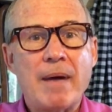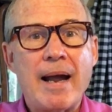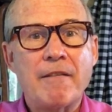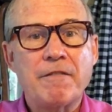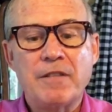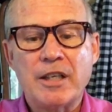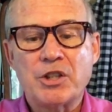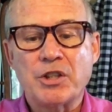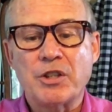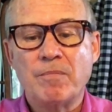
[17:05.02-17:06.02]
my
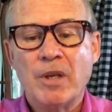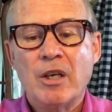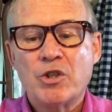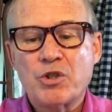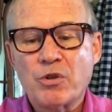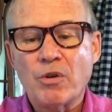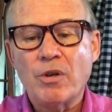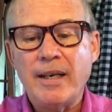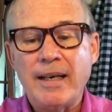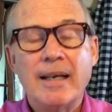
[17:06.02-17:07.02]
affliction,
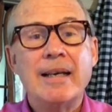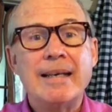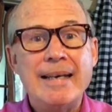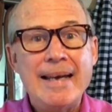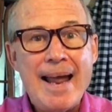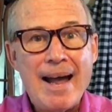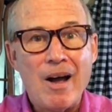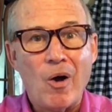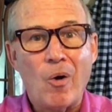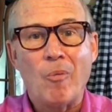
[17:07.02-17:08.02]
surely
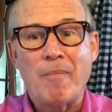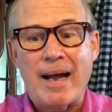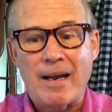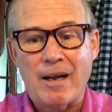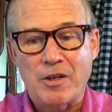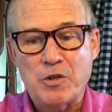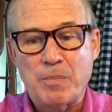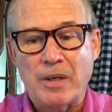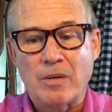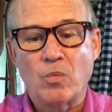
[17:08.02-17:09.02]
now my
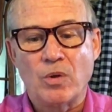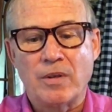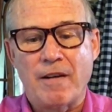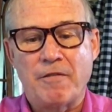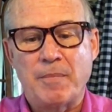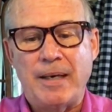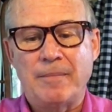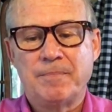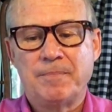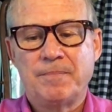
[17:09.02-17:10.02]
husband will love me.
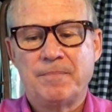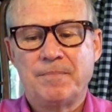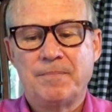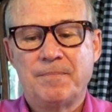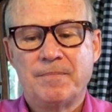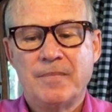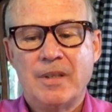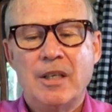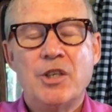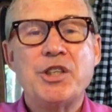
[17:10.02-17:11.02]

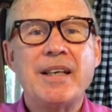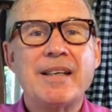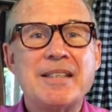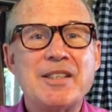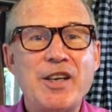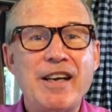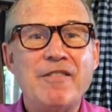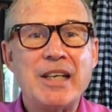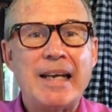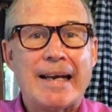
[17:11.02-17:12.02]
She
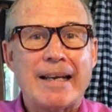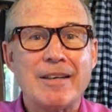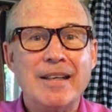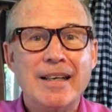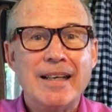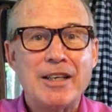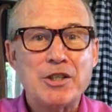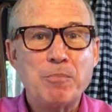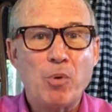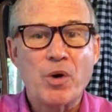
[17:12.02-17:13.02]
conceived again, and
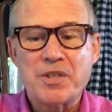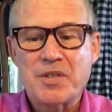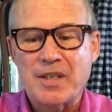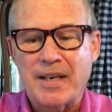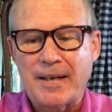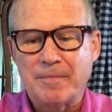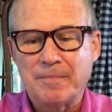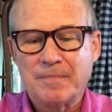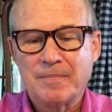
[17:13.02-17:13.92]
she bore a son,